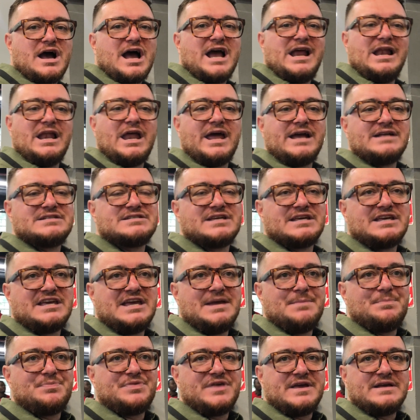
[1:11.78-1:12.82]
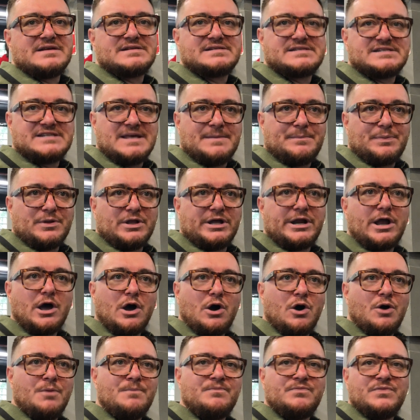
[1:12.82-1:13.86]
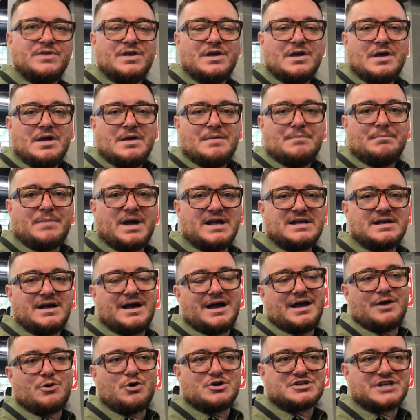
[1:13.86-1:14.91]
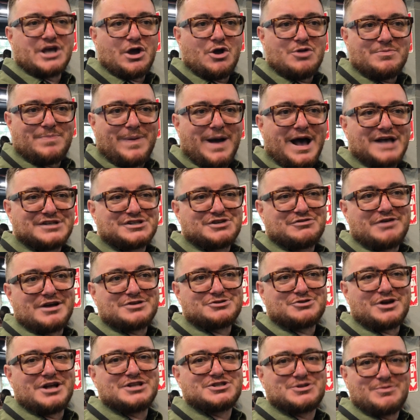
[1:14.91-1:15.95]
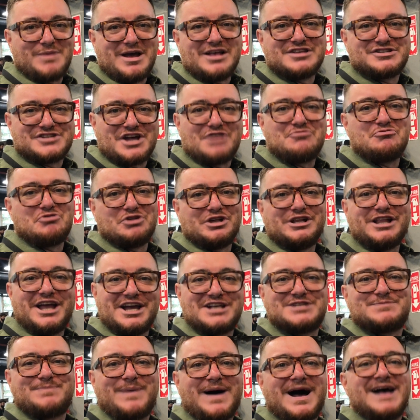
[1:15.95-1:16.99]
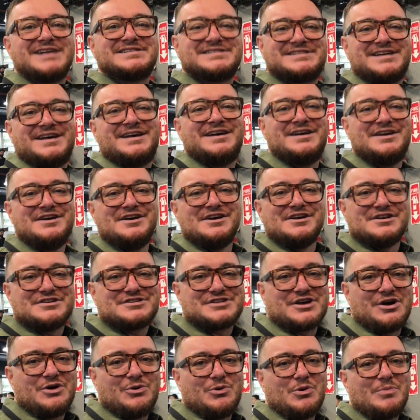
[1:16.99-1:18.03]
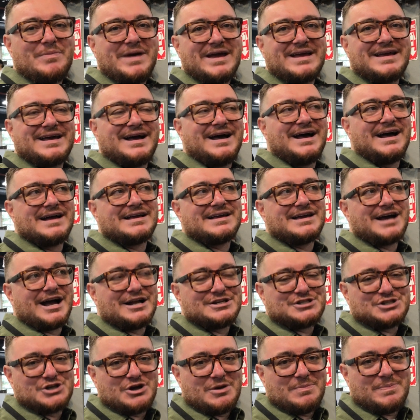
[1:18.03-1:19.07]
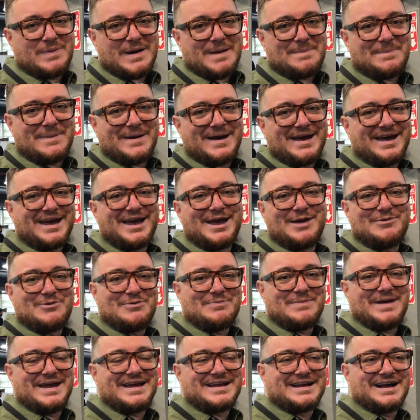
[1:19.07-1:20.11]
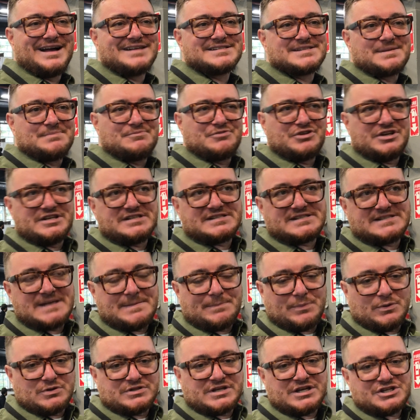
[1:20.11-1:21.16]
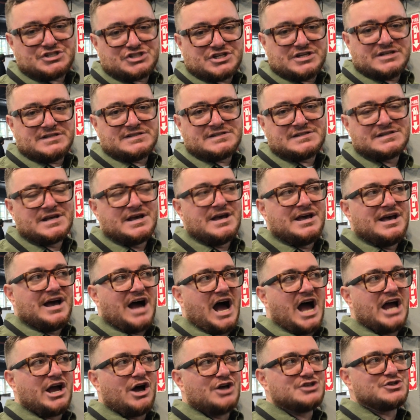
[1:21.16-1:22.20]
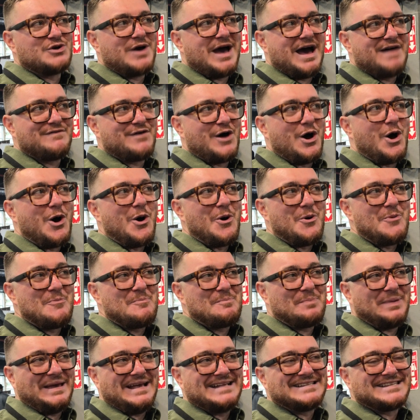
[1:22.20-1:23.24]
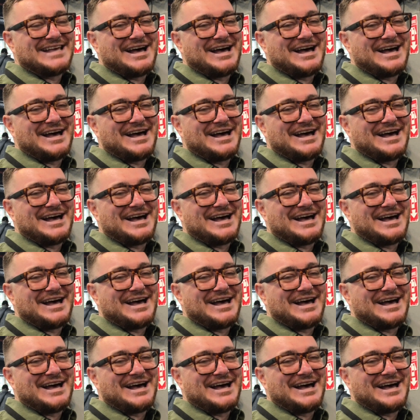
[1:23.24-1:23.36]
I like to keep things simple at home. Of course, I own pasta restaurants, so my son really likes pasta. So we'll make cacio e pepe. We'll make some really simple dishes. I also have a home pizza